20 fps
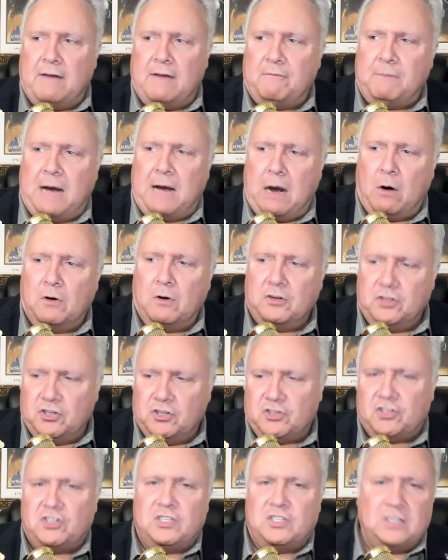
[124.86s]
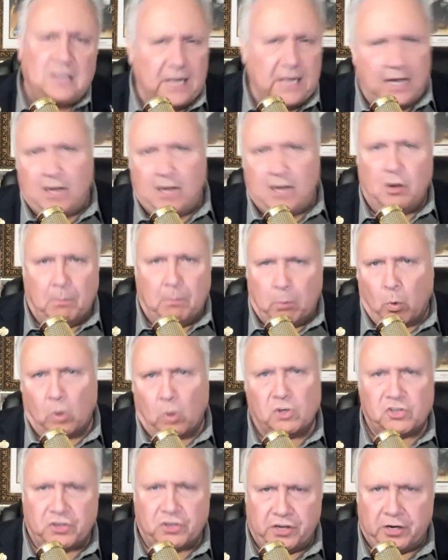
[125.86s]
power to just end
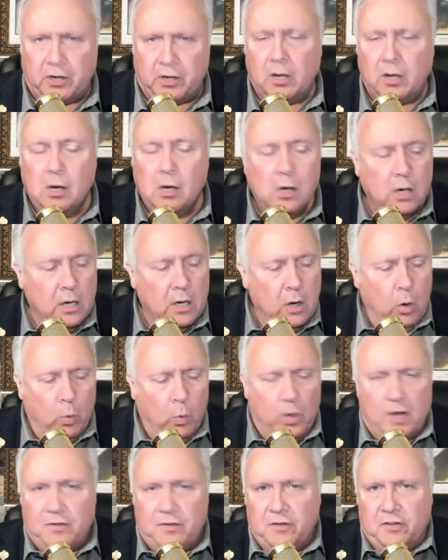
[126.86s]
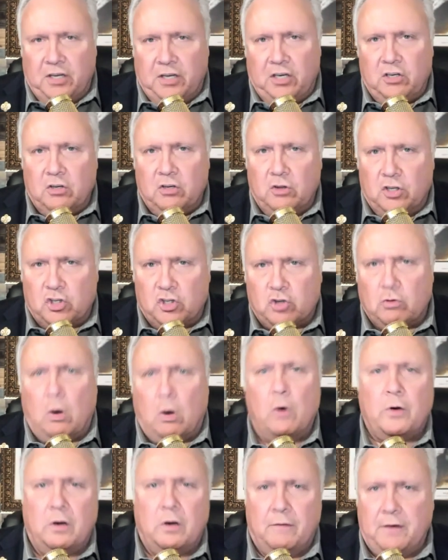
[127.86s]
abortion with the
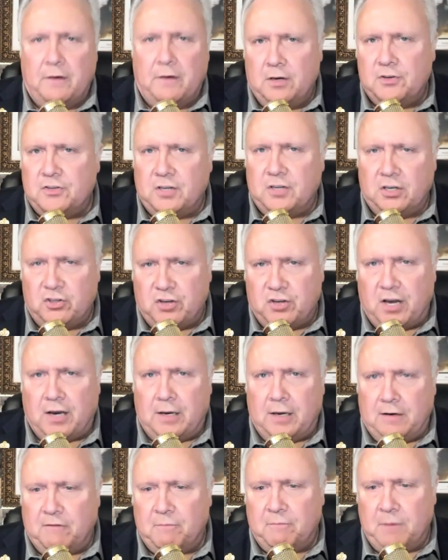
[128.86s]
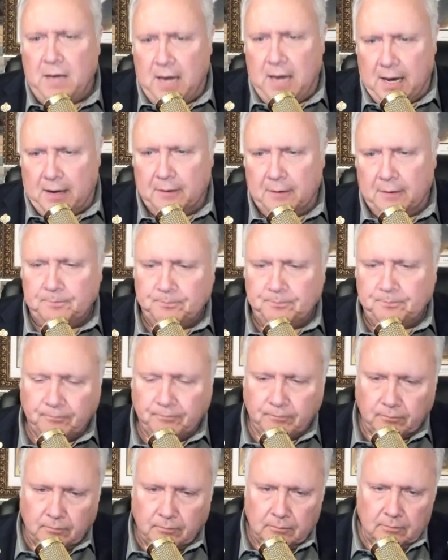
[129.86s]
stroke of his executive pen.
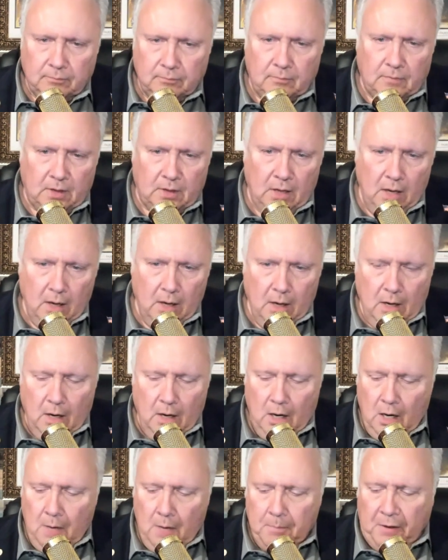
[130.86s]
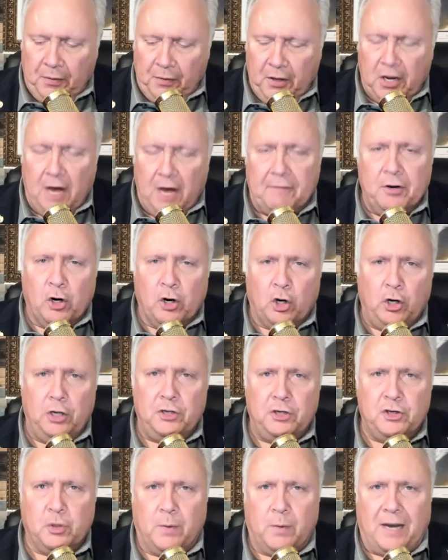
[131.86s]
But the governor
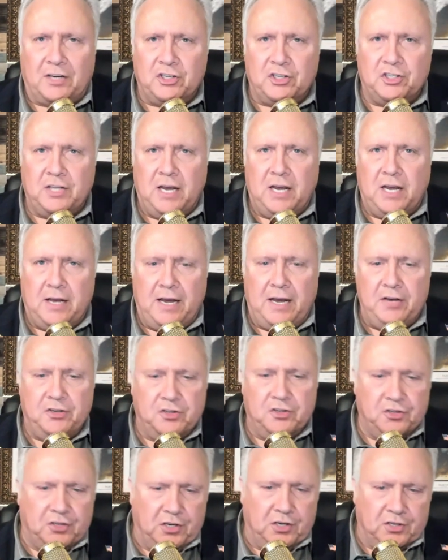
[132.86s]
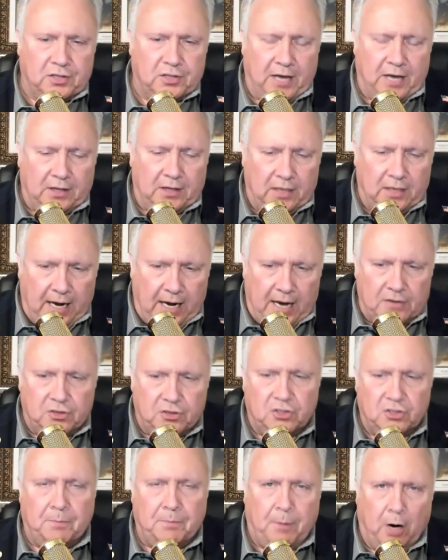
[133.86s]
could direct state agencies like the
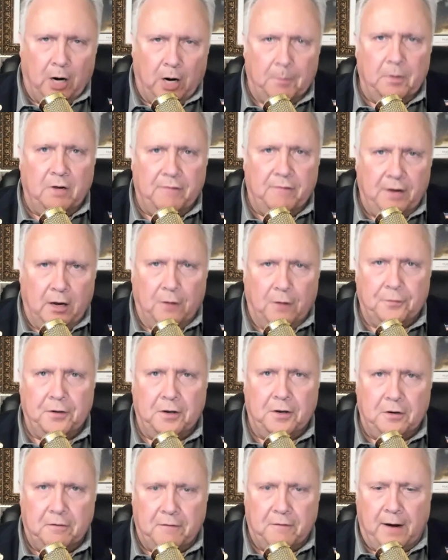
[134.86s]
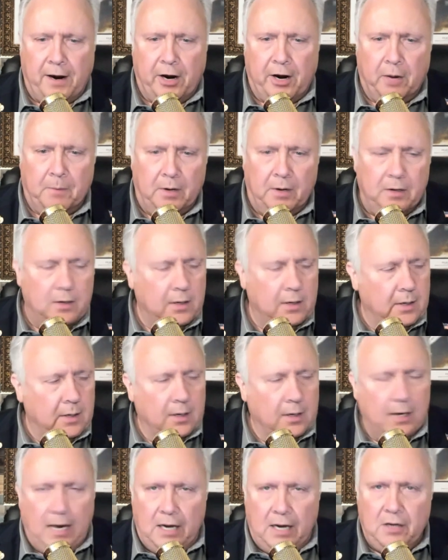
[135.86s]
Kansas Department of Health and Environment,
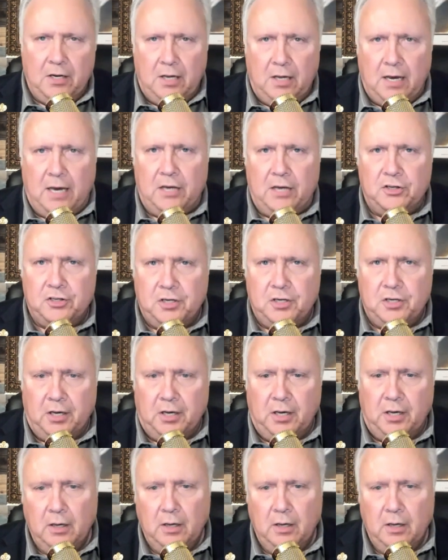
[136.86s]
KDHE,